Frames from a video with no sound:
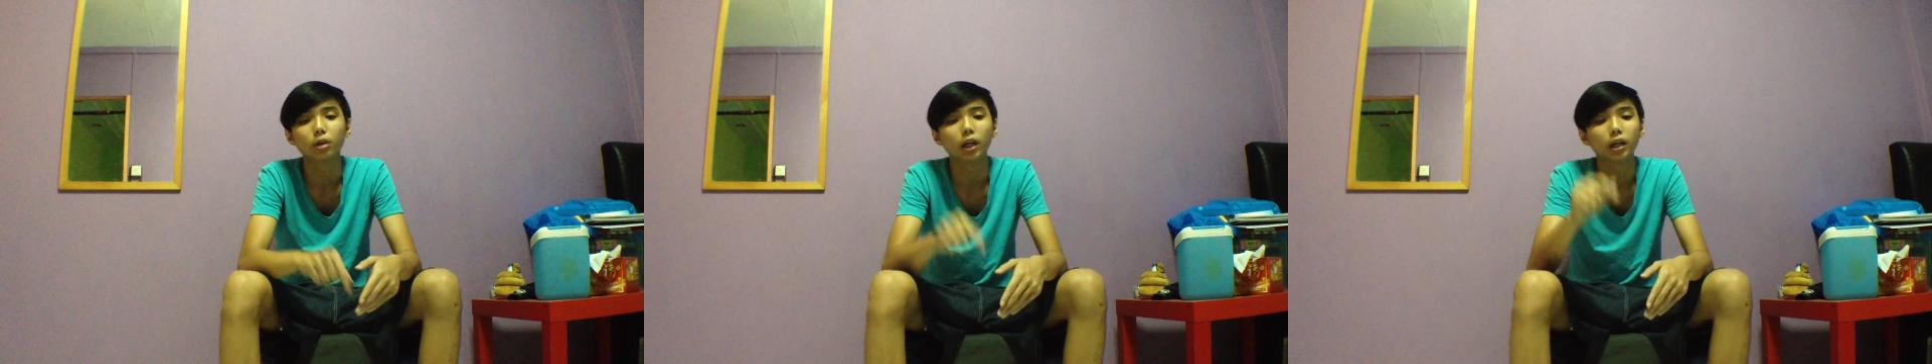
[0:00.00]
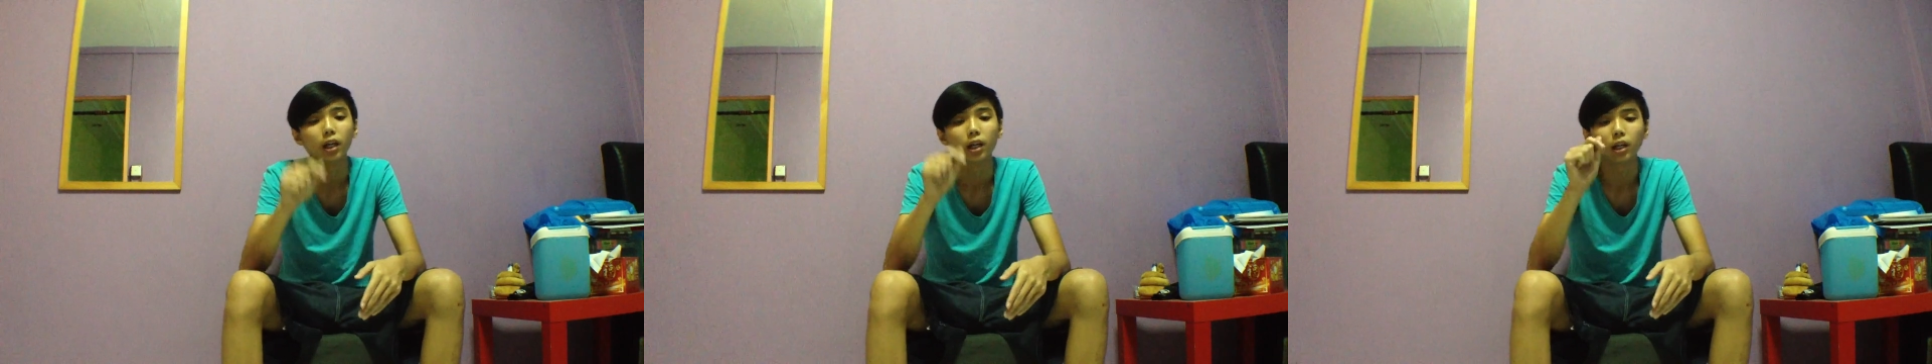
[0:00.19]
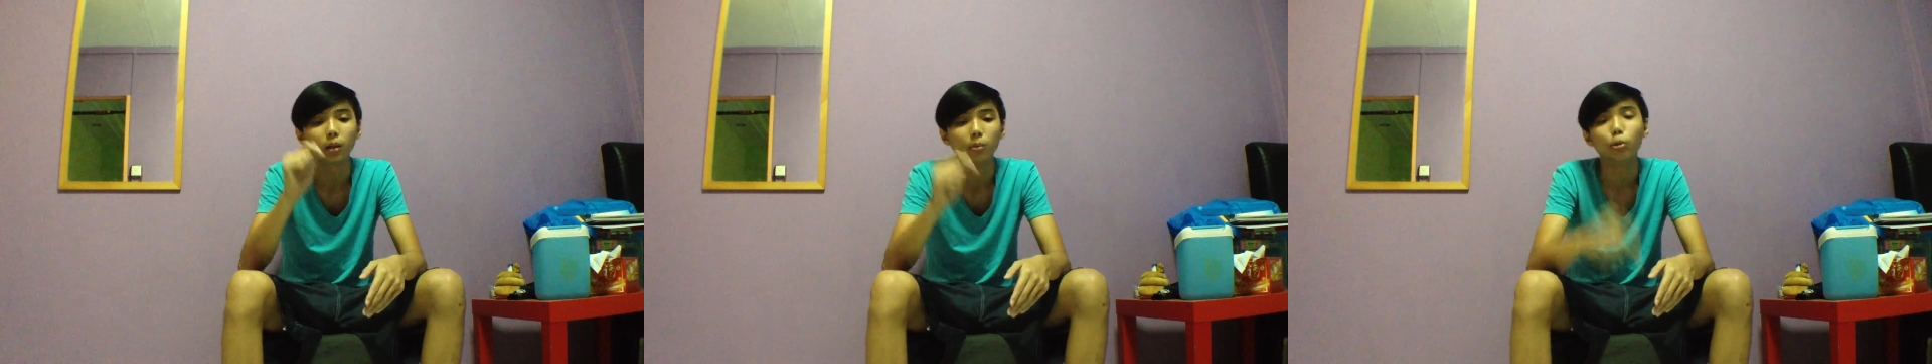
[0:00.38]
I
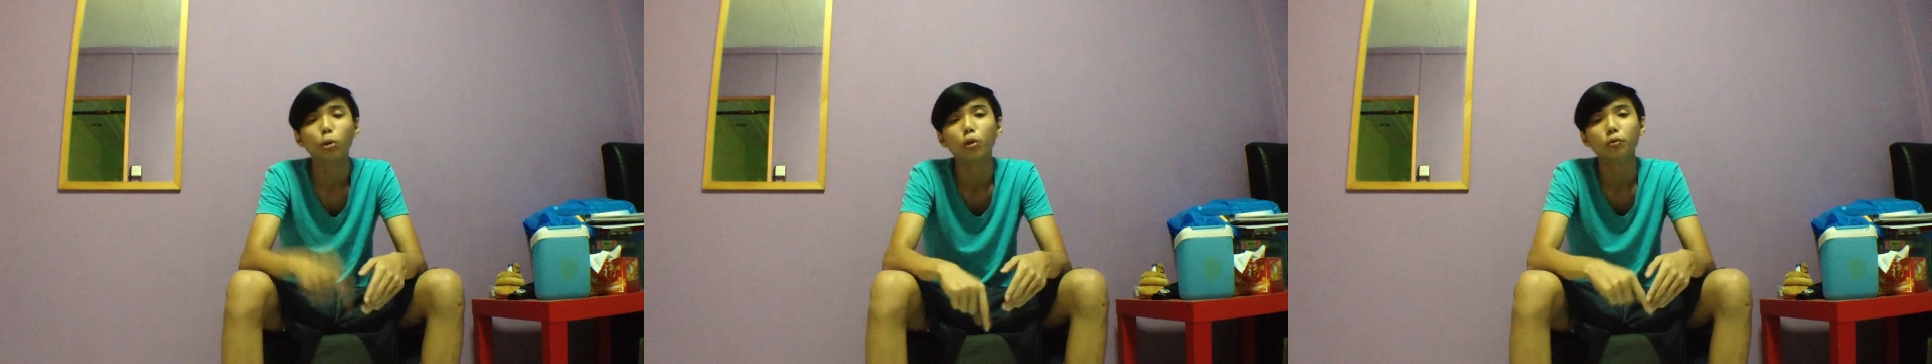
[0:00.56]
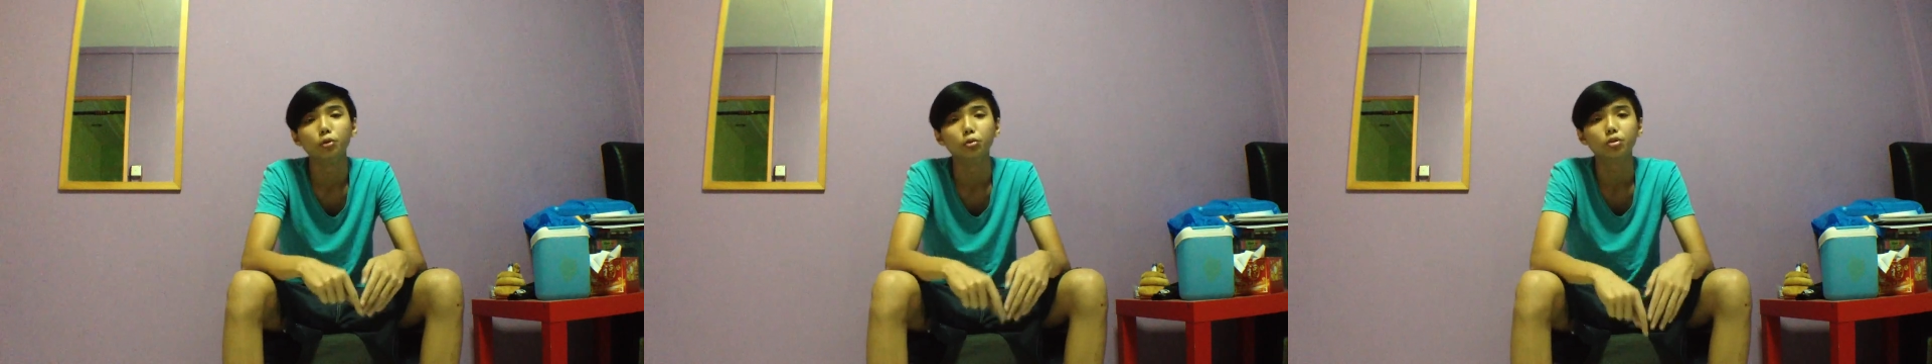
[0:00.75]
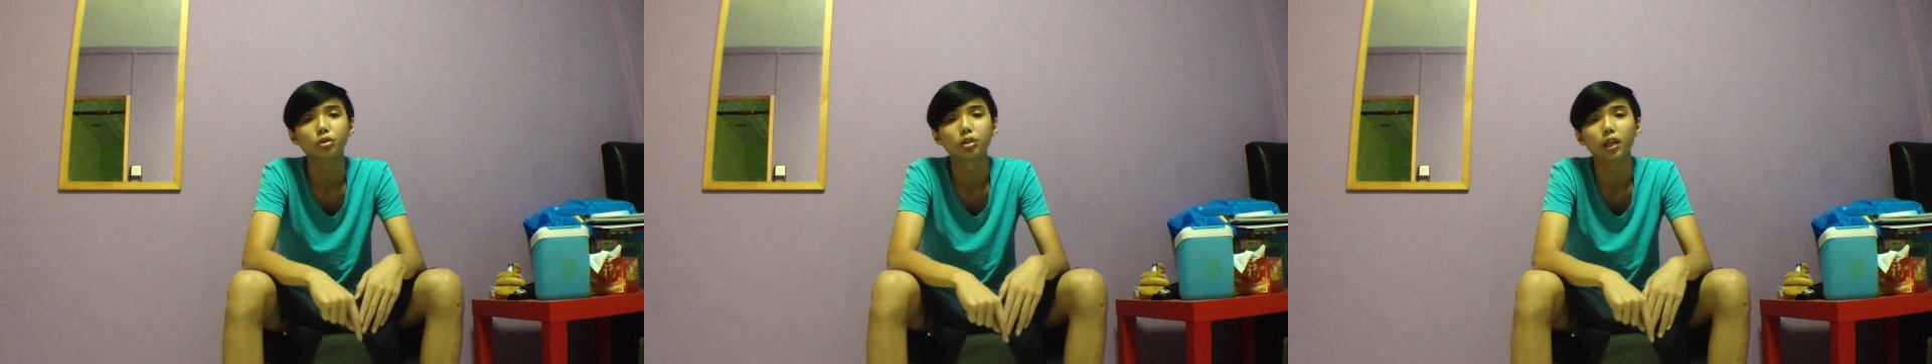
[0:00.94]
can get more
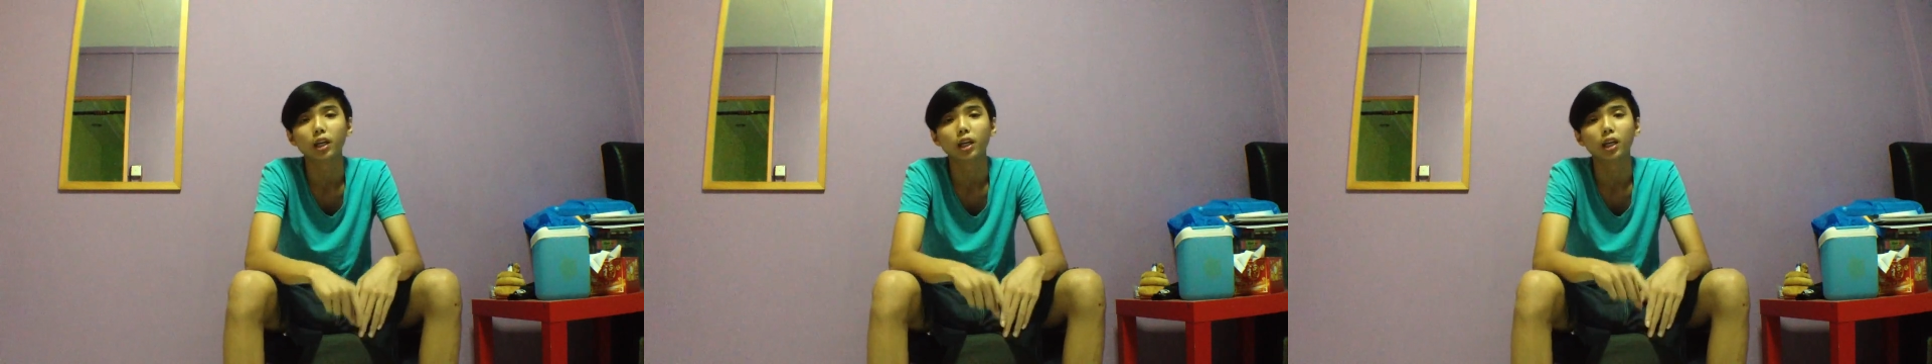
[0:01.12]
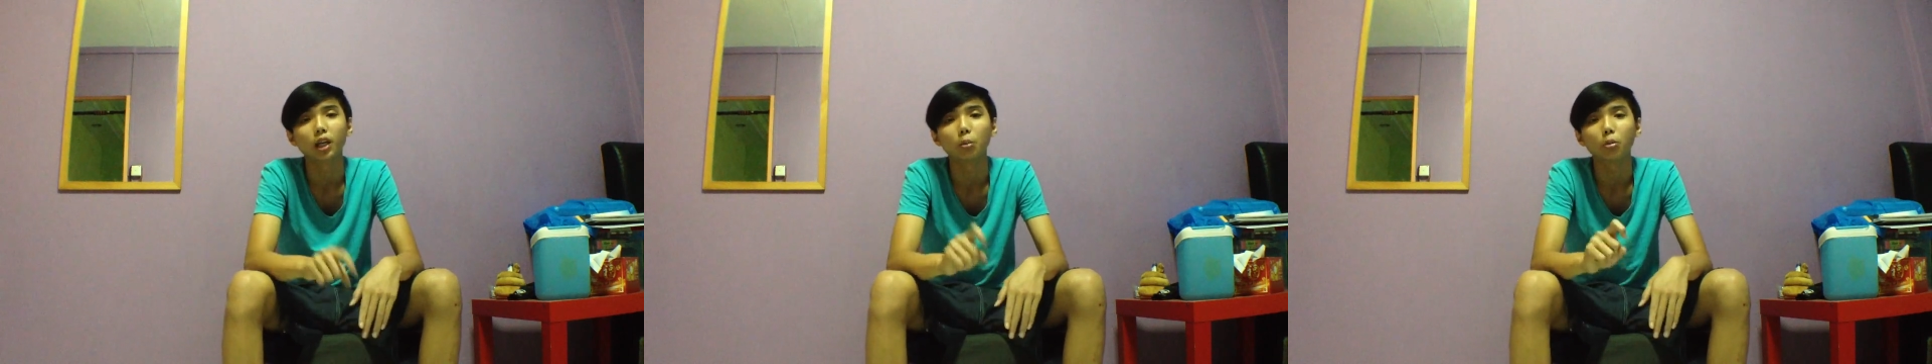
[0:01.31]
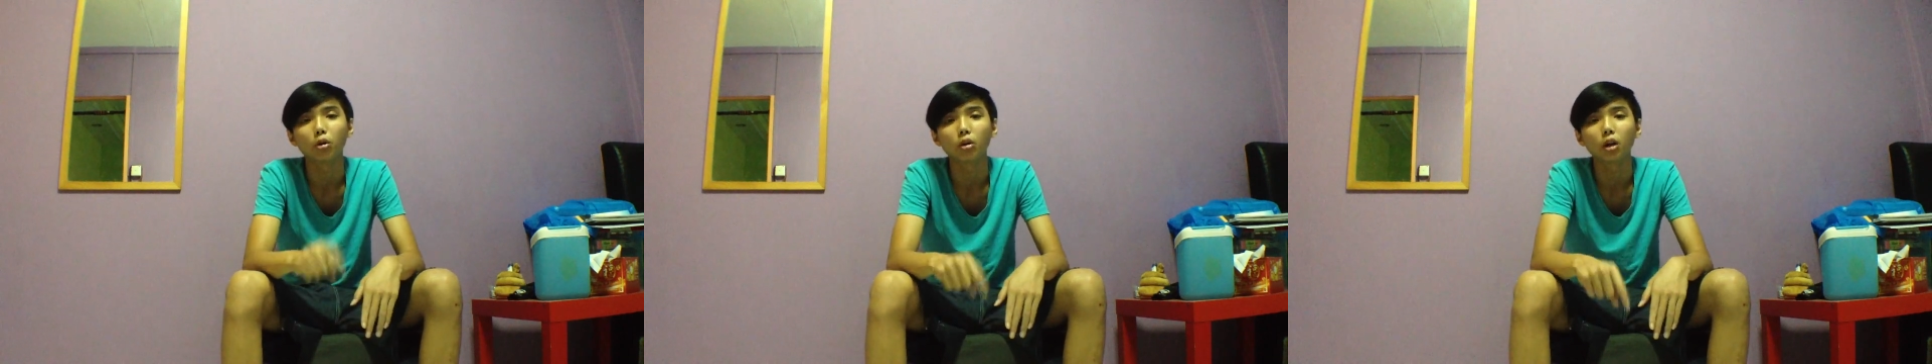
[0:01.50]
views, I can
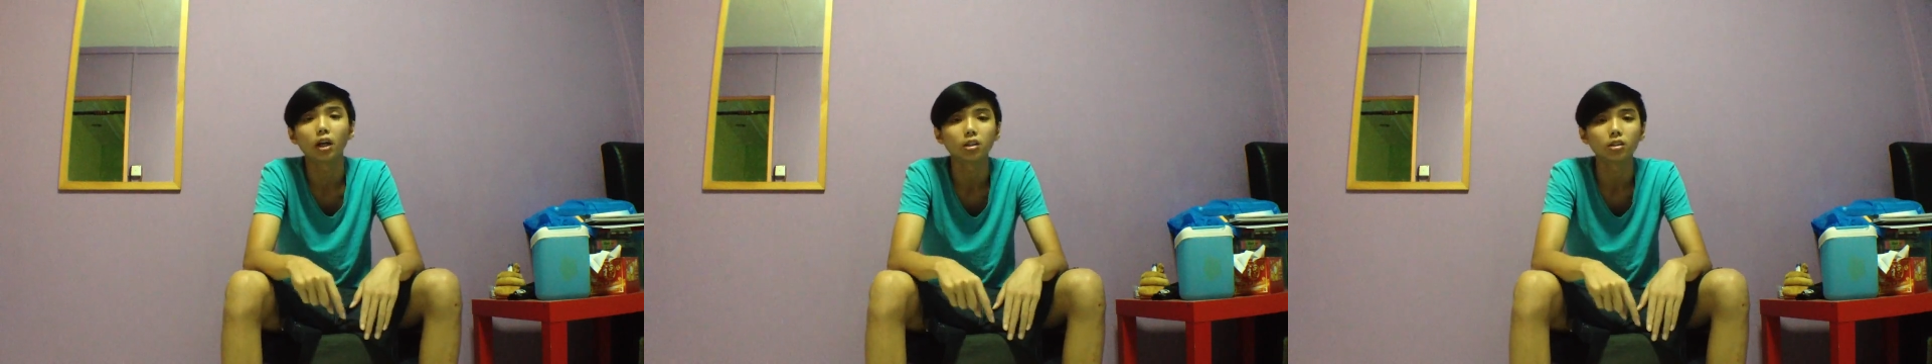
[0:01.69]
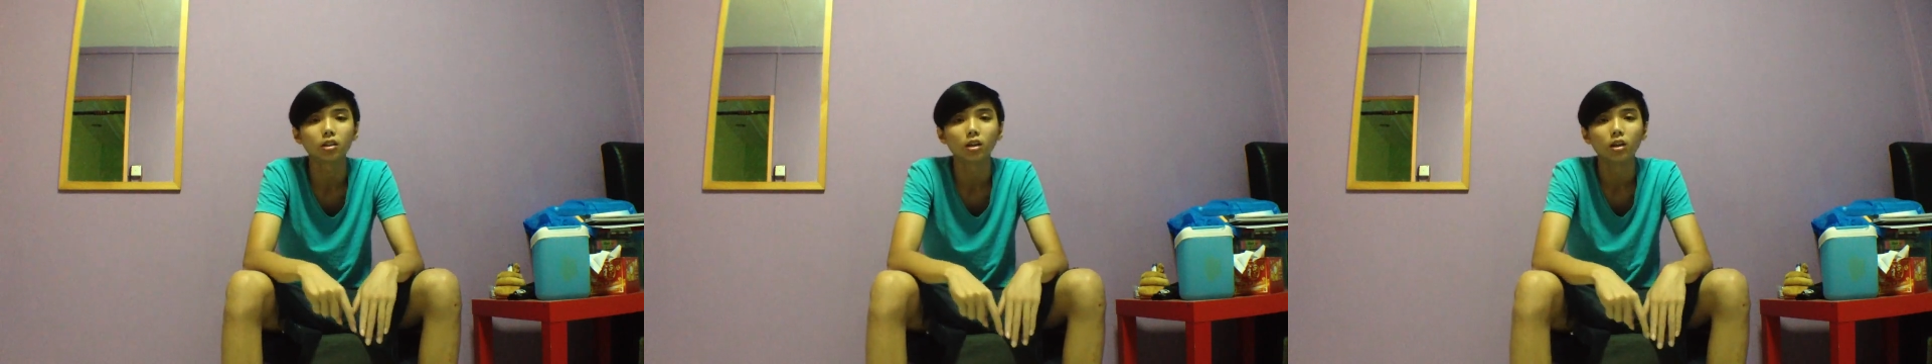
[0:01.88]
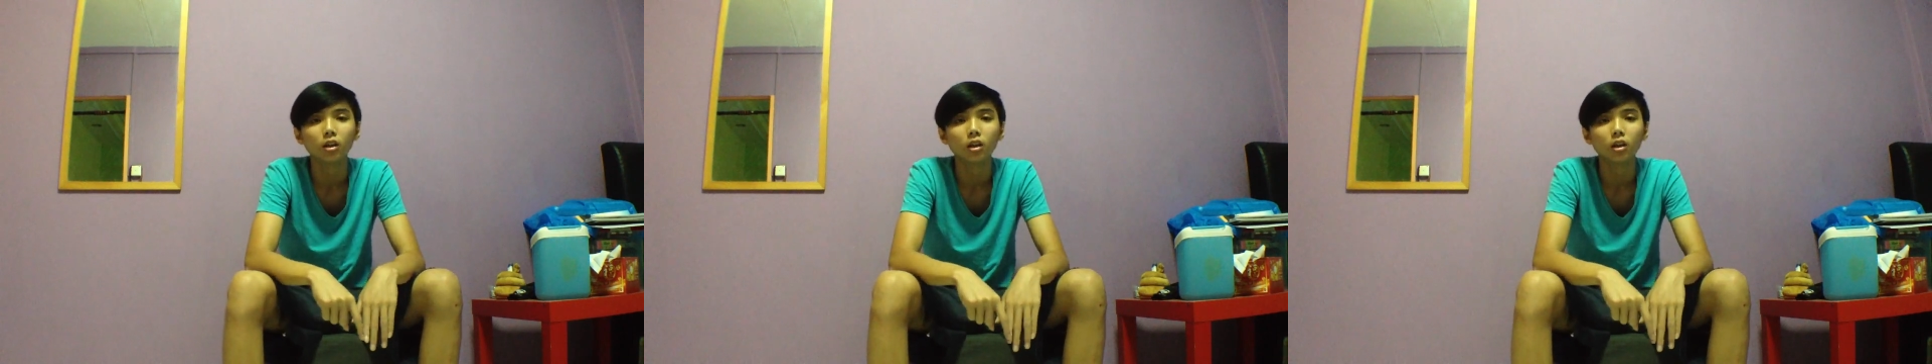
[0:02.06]
get more likes.